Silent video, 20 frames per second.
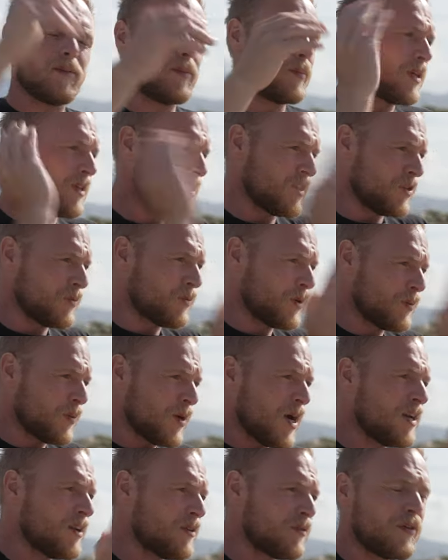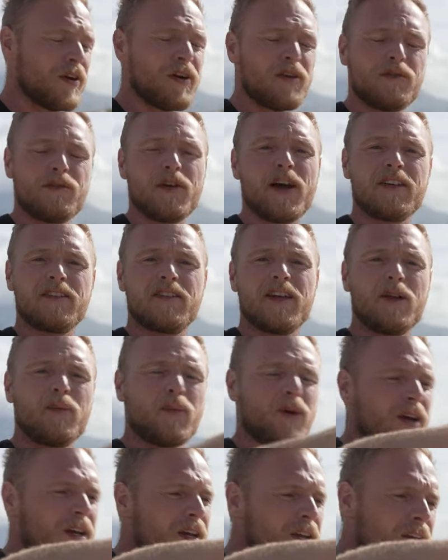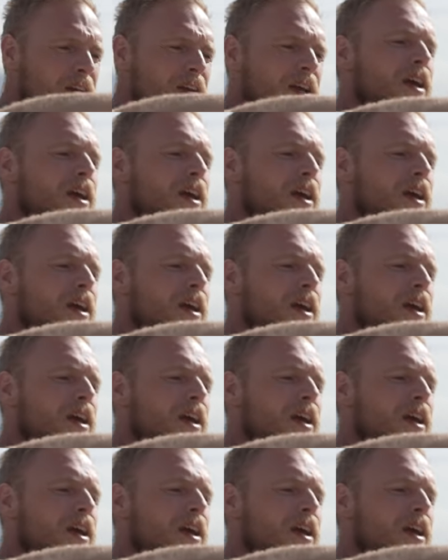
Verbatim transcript: Because you'll be riding very fast that way,